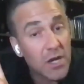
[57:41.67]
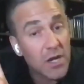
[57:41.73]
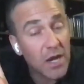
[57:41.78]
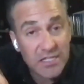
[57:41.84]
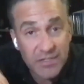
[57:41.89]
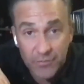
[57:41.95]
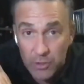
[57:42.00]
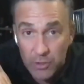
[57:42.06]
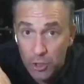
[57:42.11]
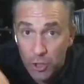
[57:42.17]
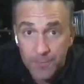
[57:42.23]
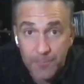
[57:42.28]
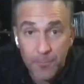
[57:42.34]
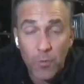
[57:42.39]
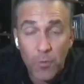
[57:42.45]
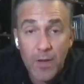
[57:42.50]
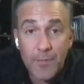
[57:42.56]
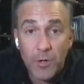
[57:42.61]
Guys, I've got a
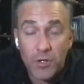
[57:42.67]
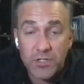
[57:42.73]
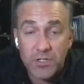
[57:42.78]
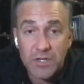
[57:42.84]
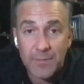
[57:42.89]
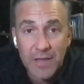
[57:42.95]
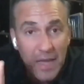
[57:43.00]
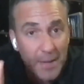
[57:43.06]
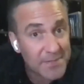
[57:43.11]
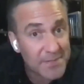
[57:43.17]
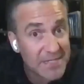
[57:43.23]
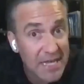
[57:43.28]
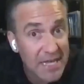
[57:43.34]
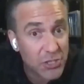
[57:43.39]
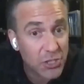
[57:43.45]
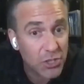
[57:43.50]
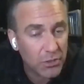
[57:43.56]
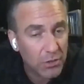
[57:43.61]
lot more webinars coming up.
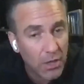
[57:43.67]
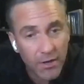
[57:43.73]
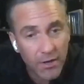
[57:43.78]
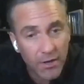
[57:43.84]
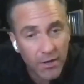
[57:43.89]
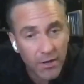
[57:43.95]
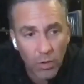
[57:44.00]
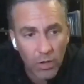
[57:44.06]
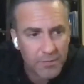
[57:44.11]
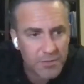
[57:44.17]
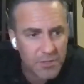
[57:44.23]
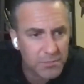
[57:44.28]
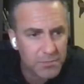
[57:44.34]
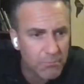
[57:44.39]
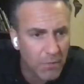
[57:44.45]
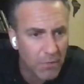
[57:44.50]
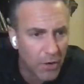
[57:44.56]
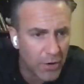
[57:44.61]
Stay tuned, loading all of them
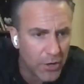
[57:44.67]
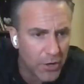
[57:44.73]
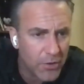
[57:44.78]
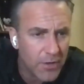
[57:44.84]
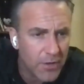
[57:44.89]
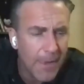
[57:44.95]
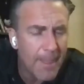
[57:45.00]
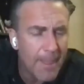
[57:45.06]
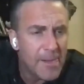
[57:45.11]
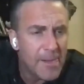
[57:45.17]
tomorrow.